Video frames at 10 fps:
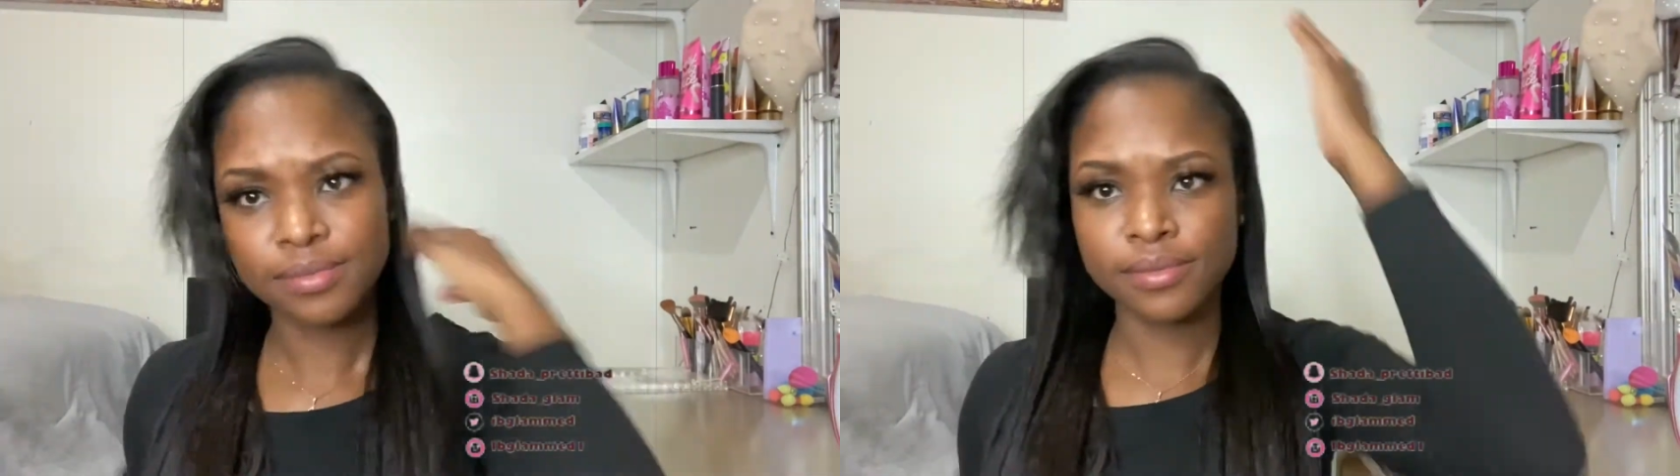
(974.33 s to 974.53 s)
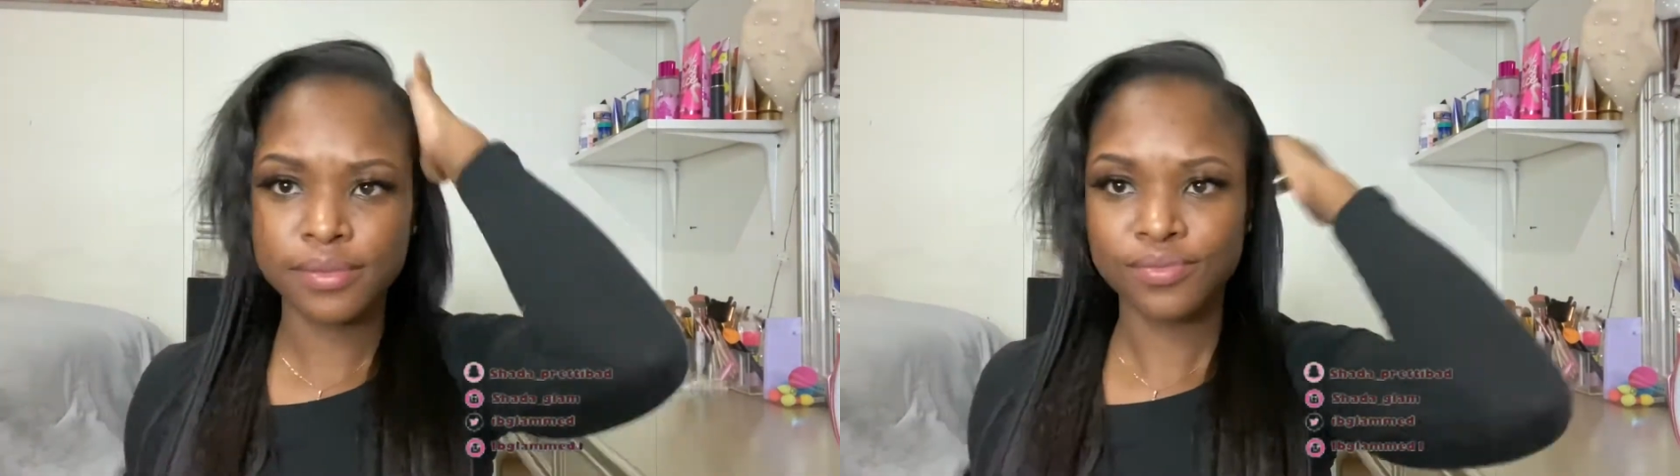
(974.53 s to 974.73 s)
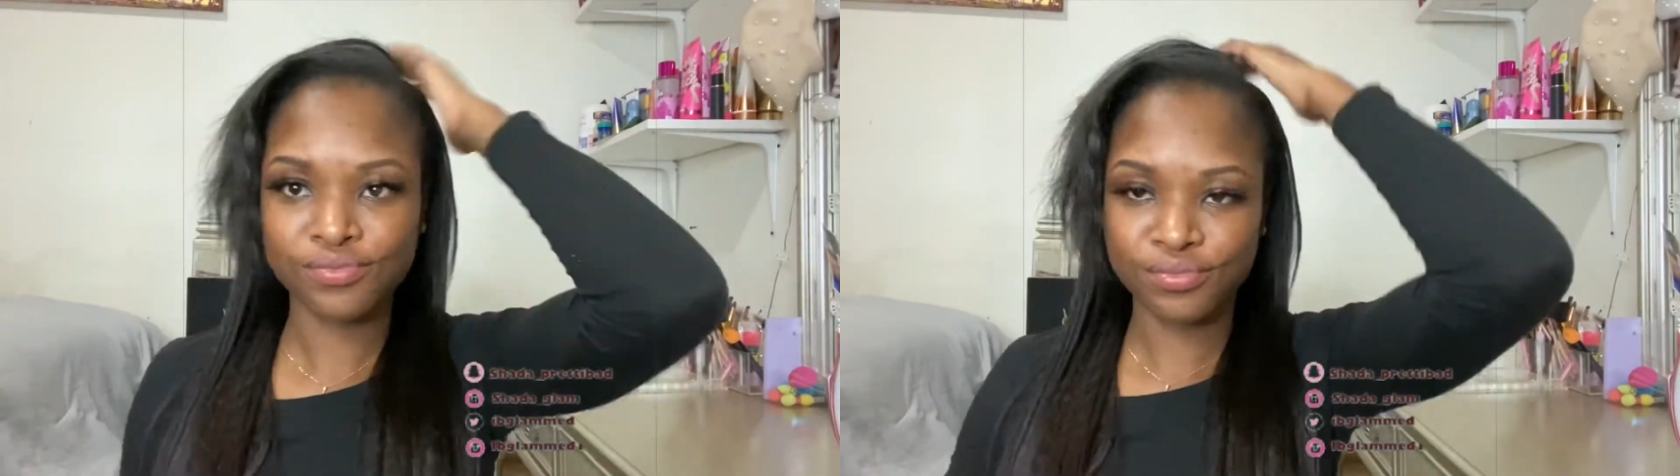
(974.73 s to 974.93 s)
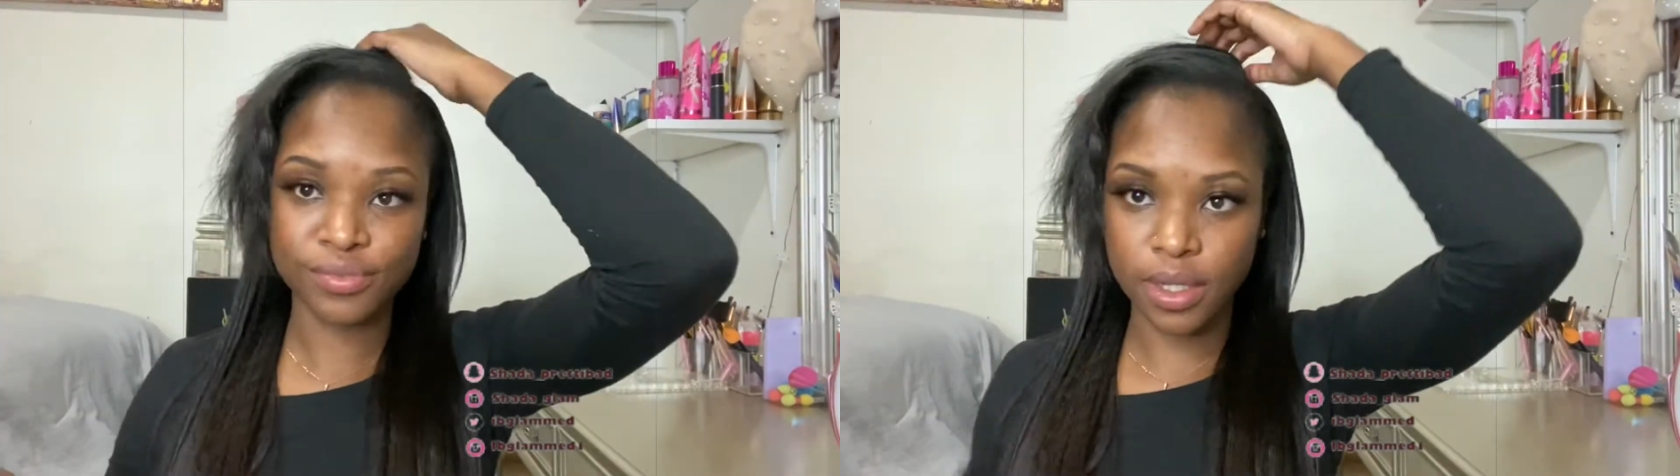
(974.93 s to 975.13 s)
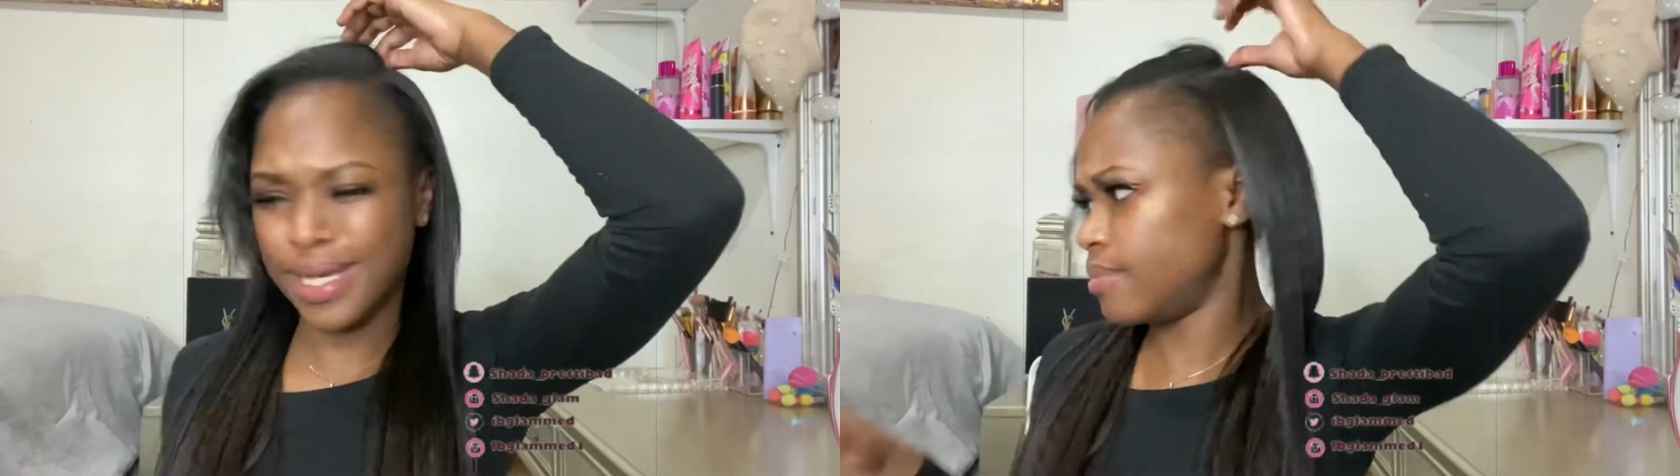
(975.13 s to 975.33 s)
and body
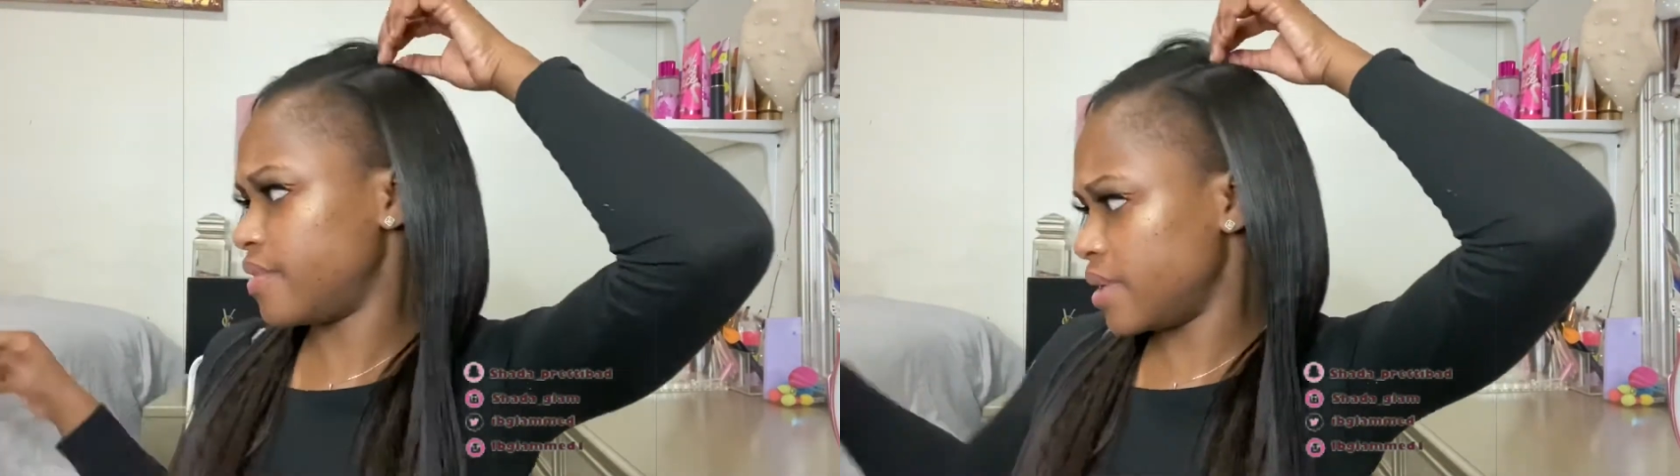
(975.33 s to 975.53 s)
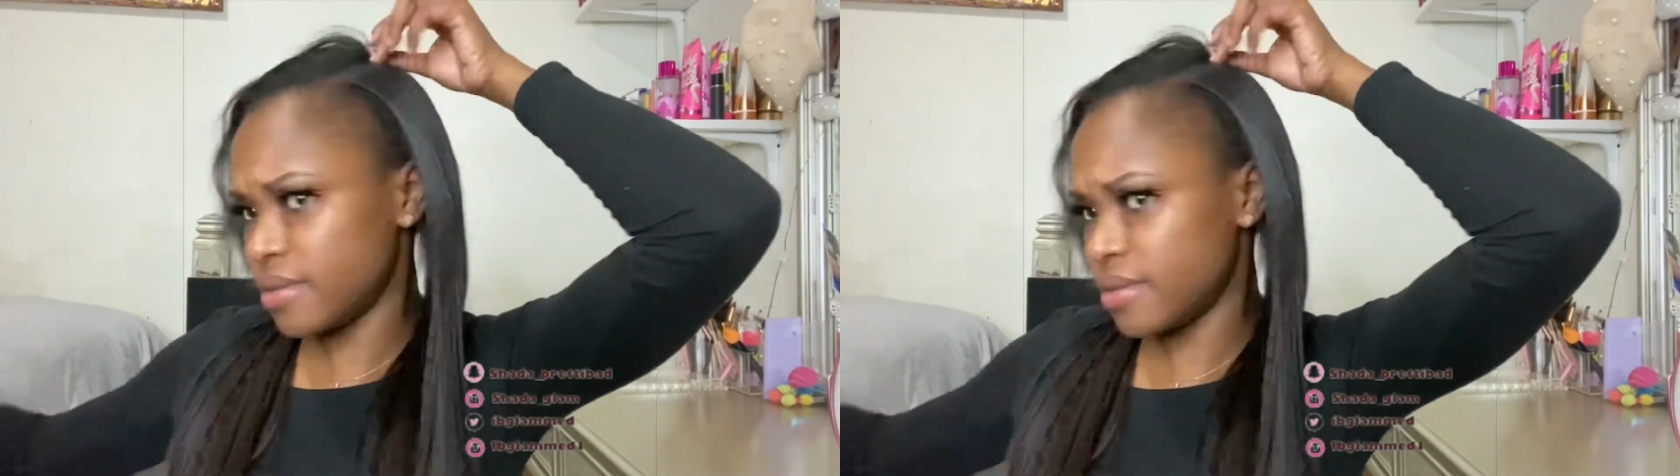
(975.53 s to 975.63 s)
to it.